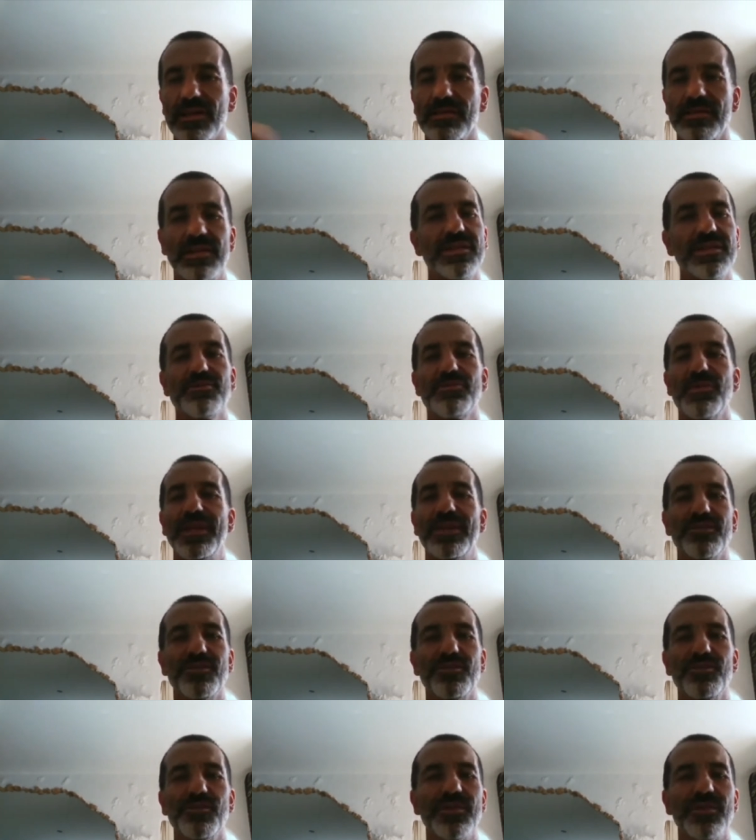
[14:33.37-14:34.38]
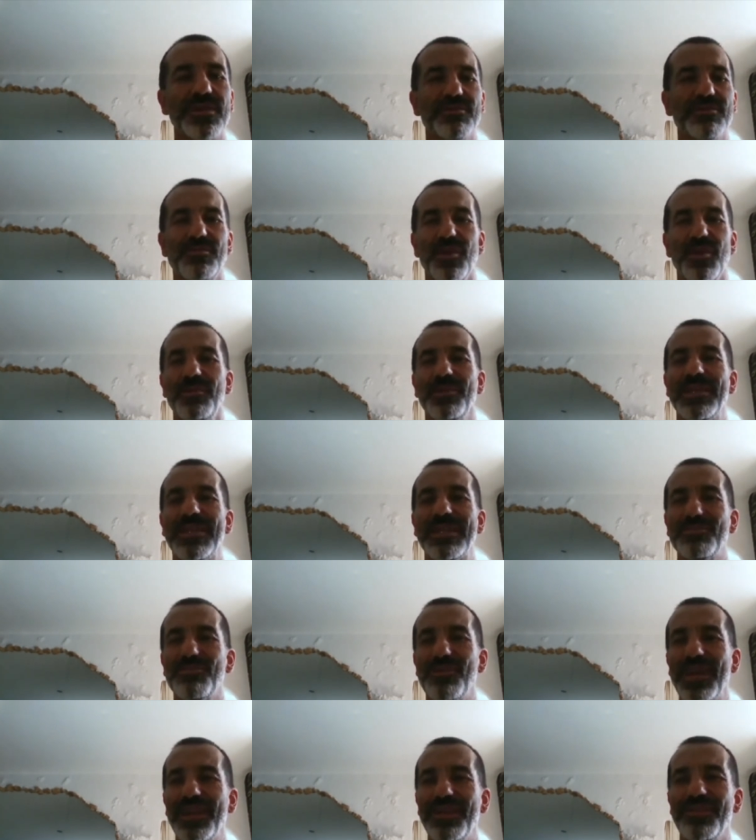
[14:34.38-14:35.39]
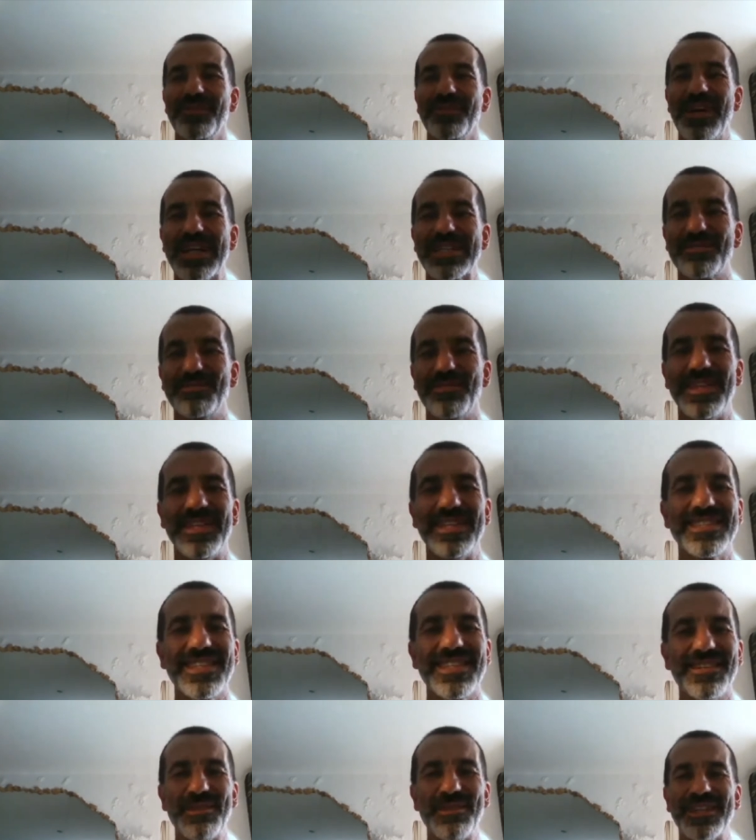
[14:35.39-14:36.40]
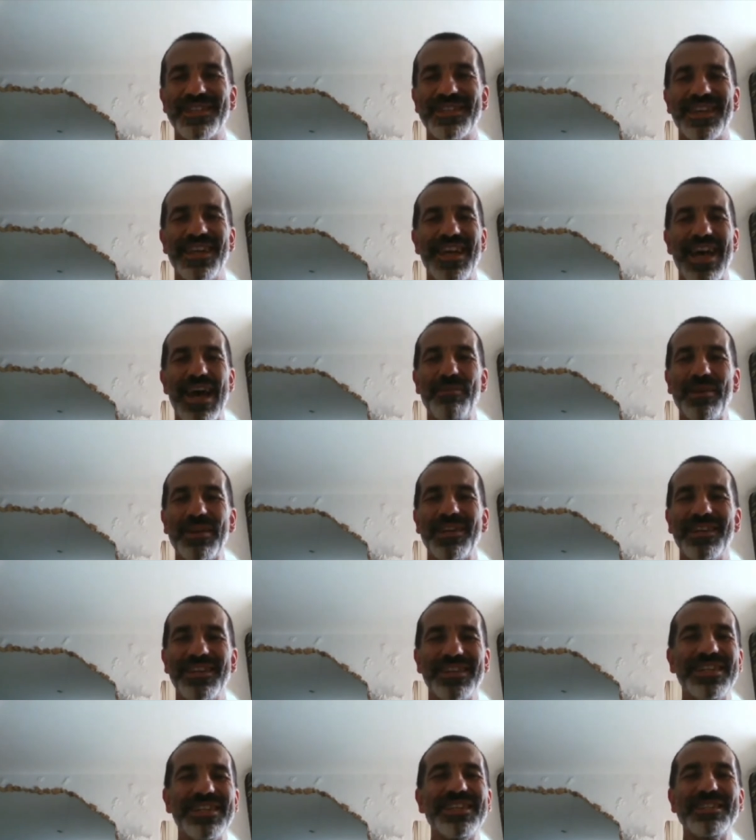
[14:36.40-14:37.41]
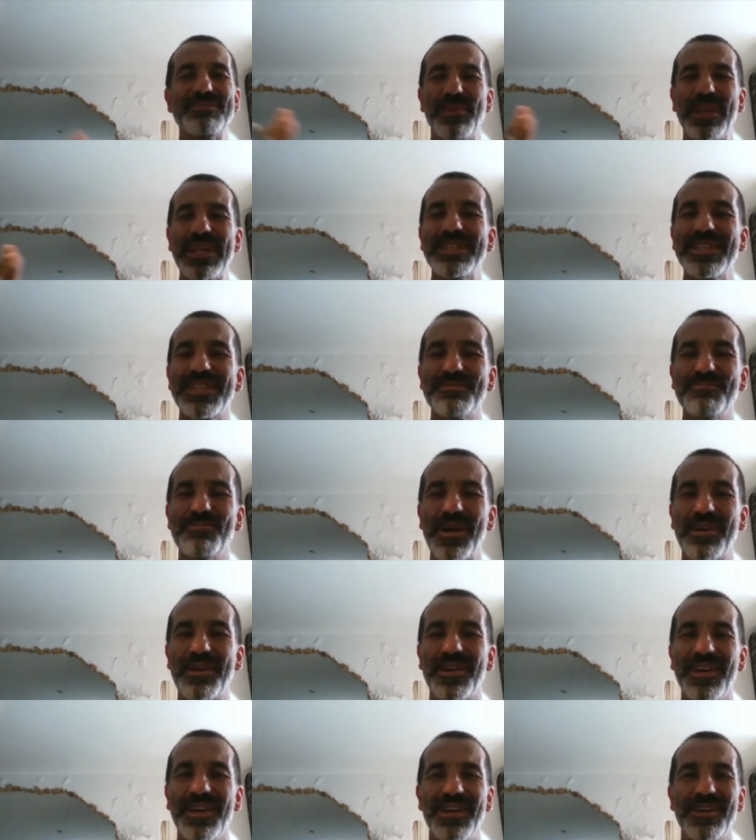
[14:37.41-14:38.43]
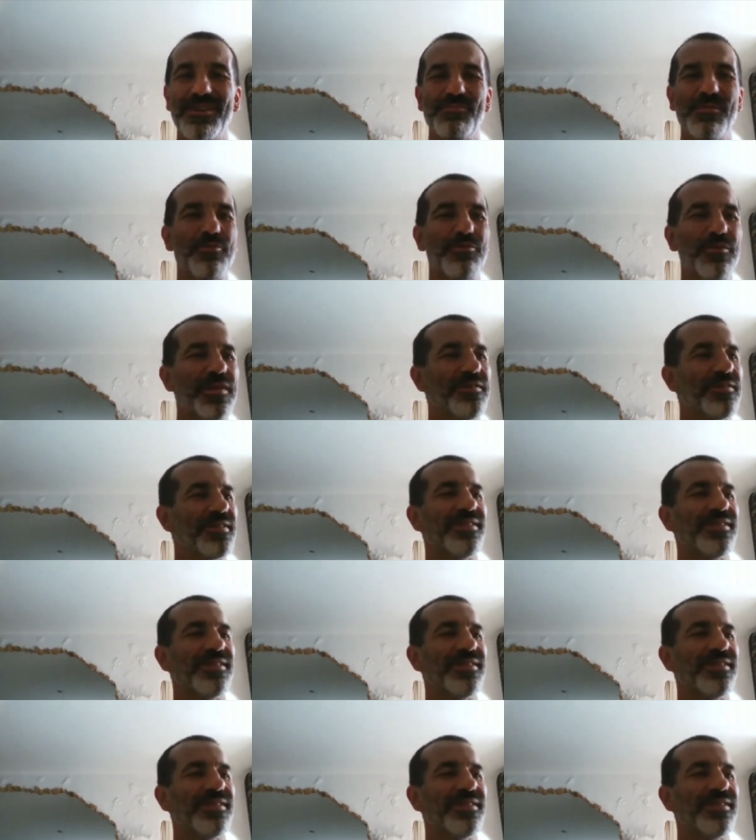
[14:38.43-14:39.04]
this is related to uh, probably that's why you asked me this because I mean this is places where where we